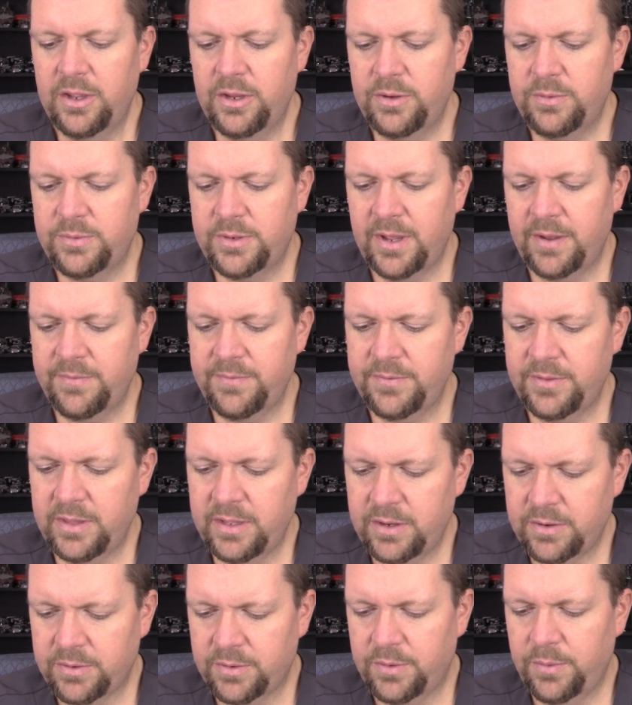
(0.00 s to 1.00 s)
You
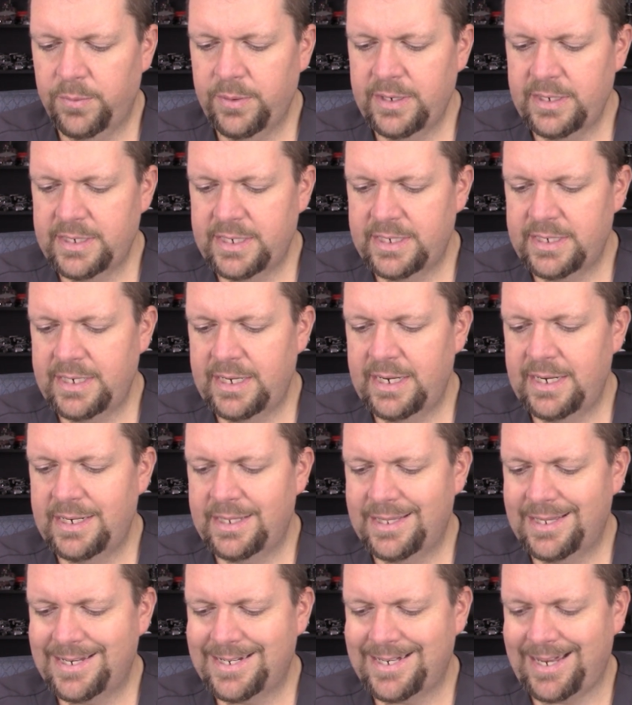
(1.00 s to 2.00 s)
definitely are going to need
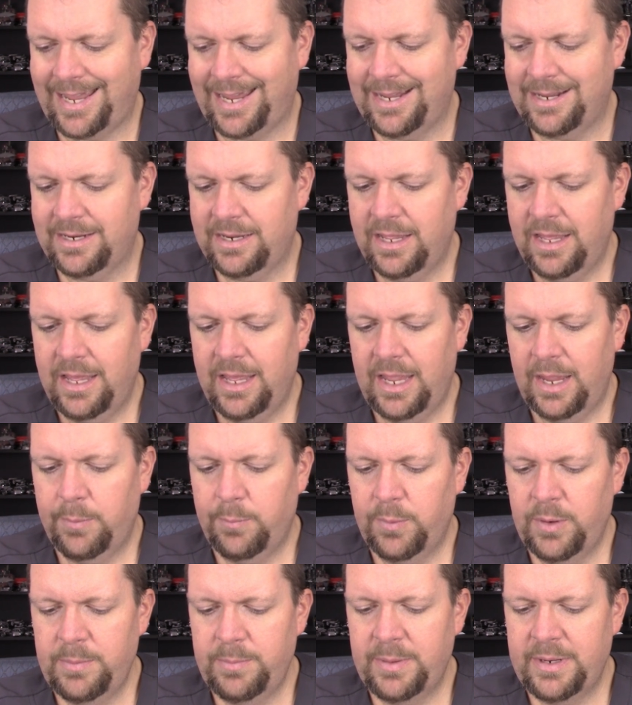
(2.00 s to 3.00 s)
the stand. It
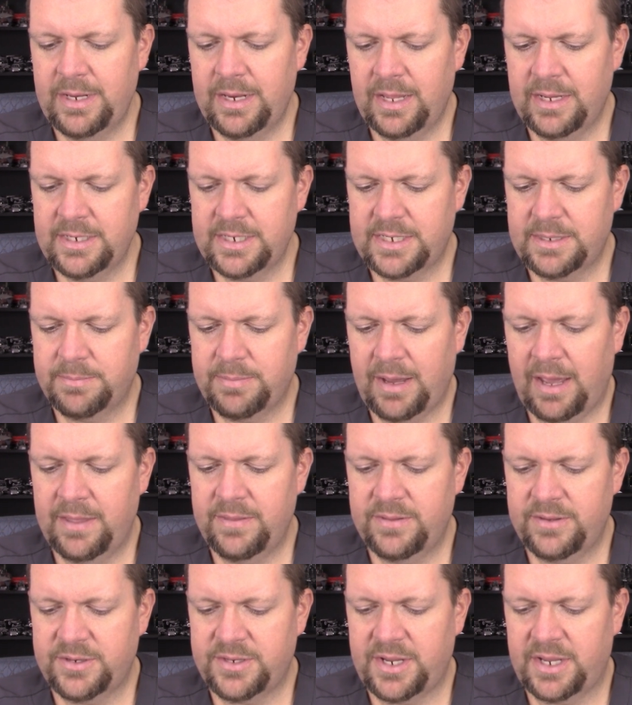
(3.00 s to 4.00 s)
would be nice to buy
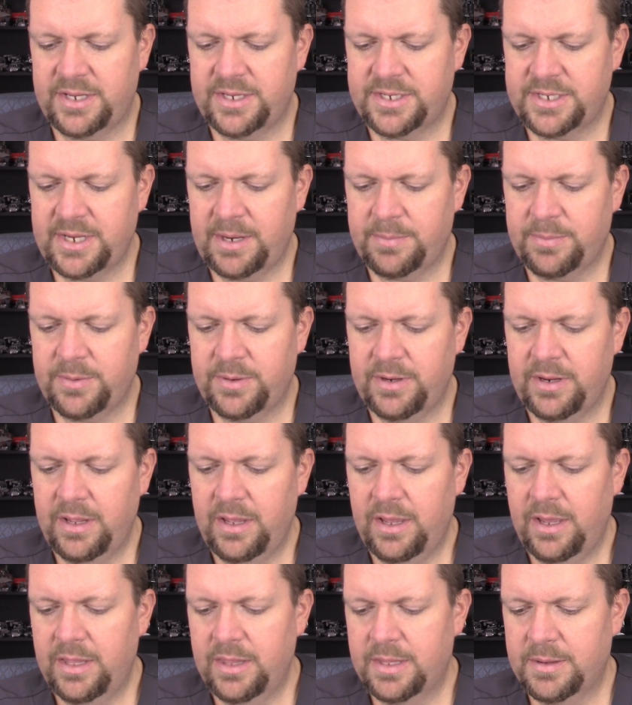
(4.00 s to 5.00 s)
the stand separate.
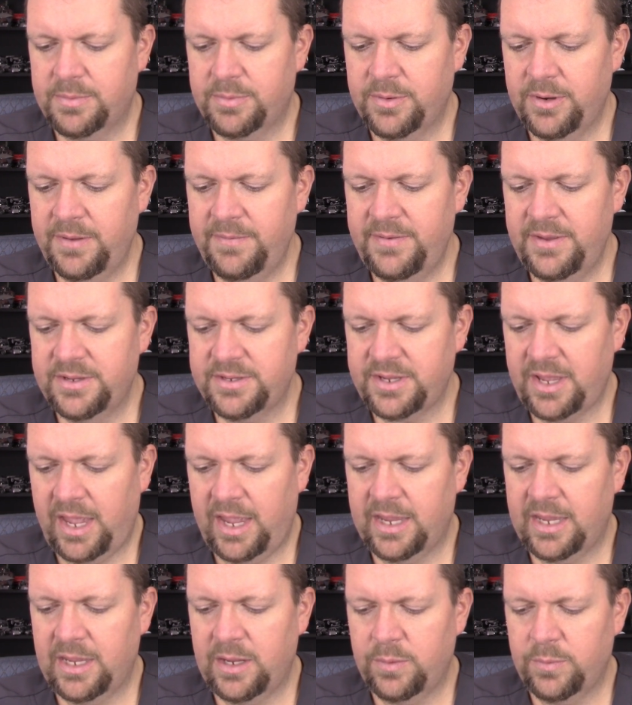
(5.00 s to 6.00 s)
The previous
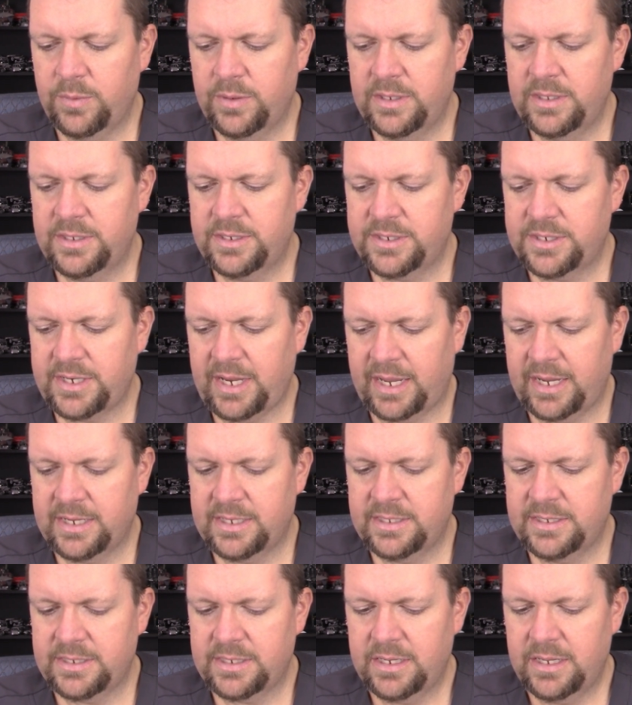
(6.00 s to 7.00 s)
hanging one
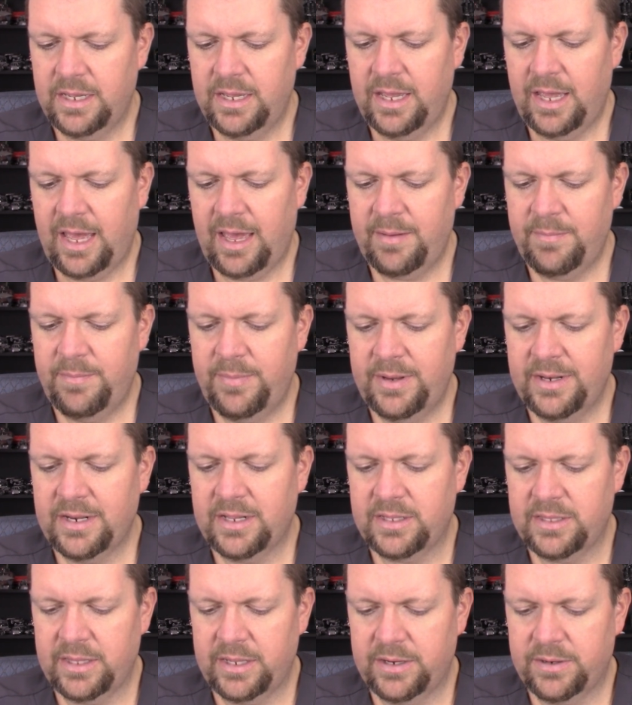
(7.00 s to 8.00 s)
stands have been
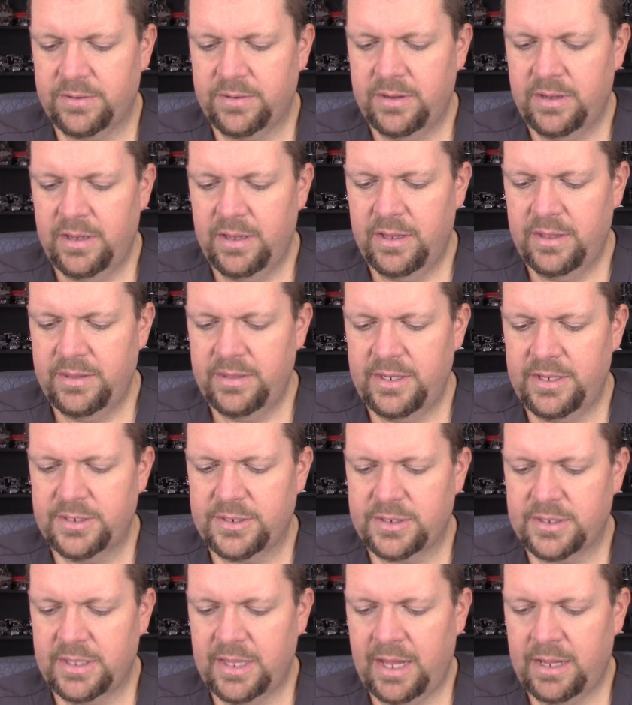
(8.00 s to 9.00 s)
clear. These
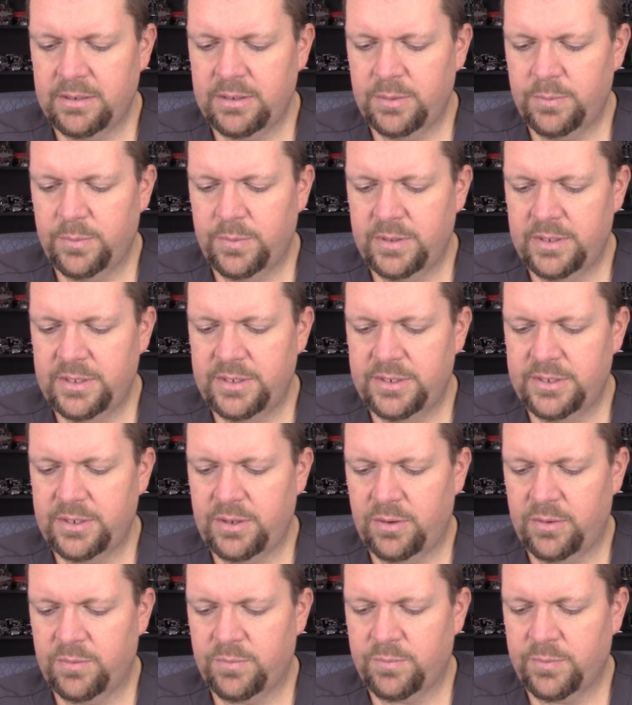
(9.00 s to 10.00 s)
clouded ones
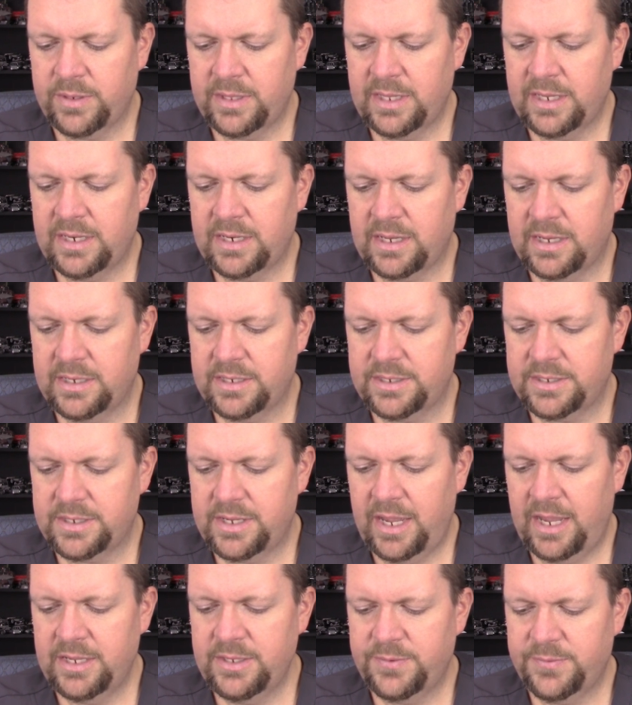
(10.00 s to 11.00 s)
are really nice.
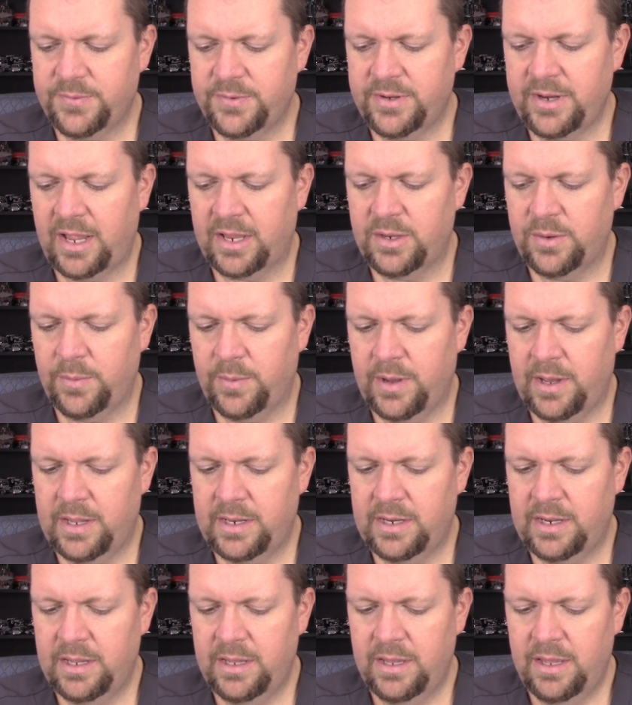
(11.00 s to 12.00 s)
As for
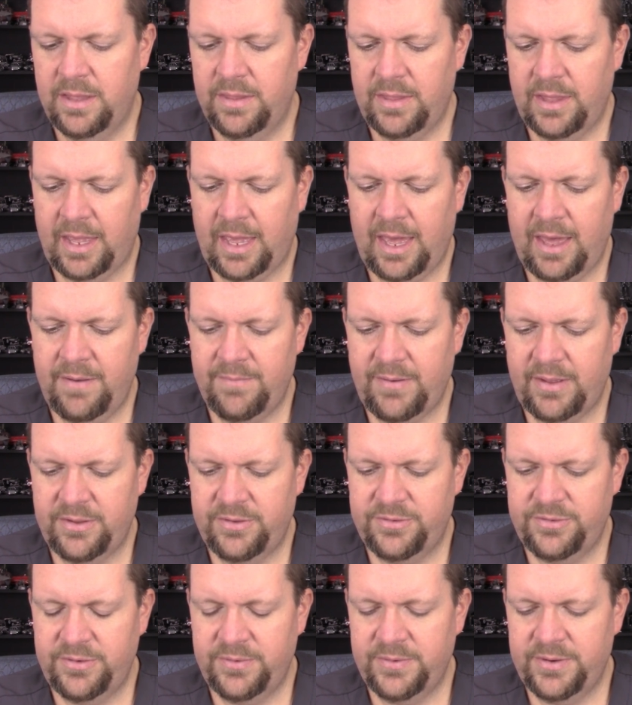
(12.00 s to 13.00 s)
Nanyuan, they have a
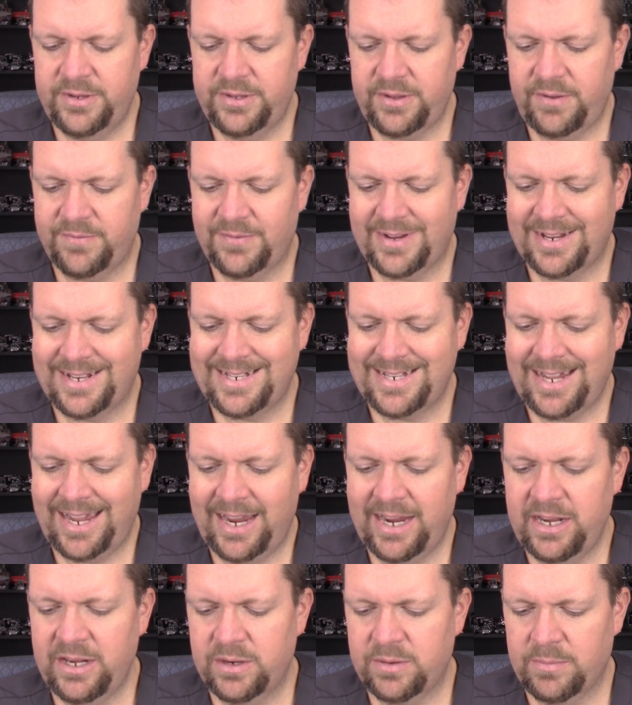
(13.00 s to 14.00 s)
series of
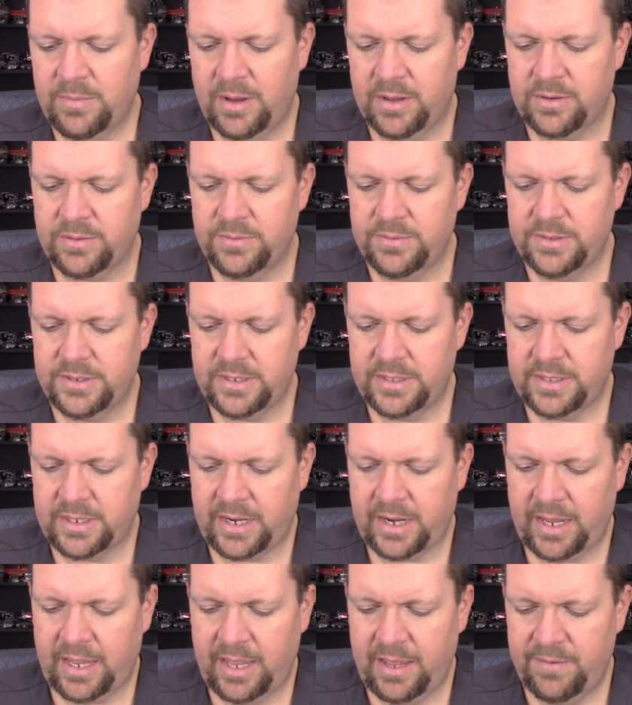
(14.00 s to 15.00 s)
container models that
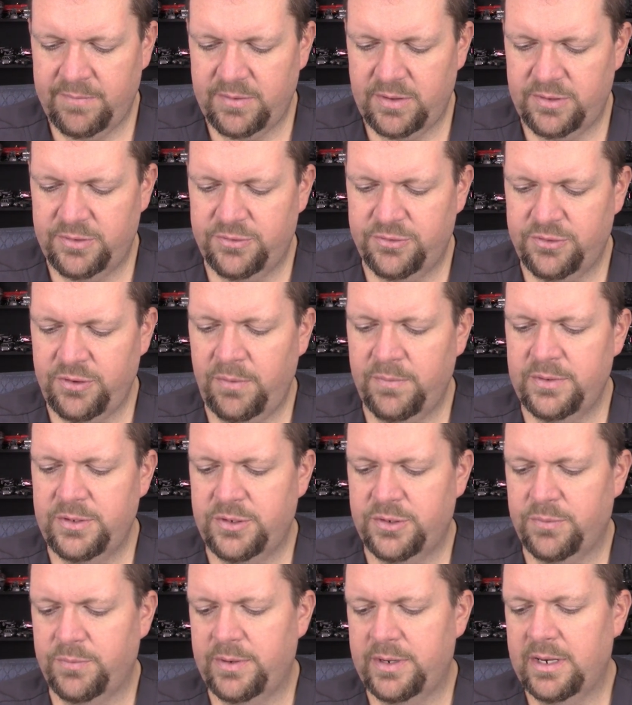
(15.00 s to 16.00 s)
I have so
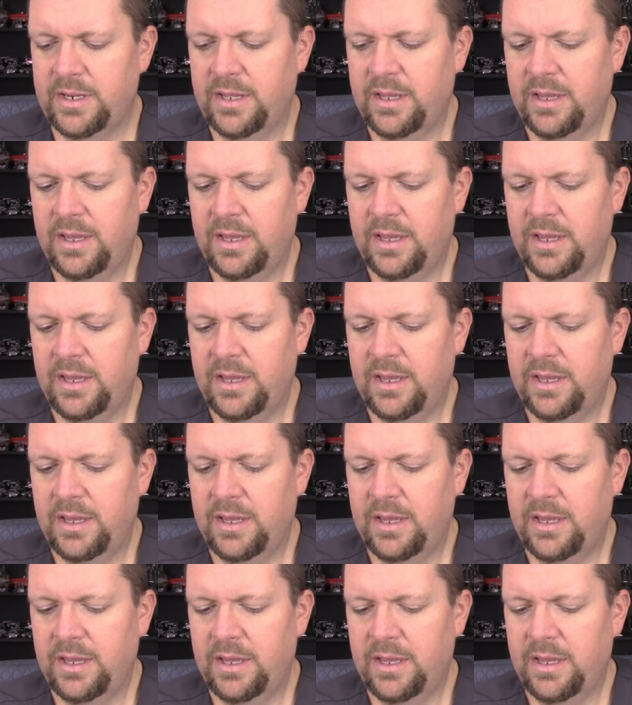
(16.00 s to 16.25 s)
enjoyed.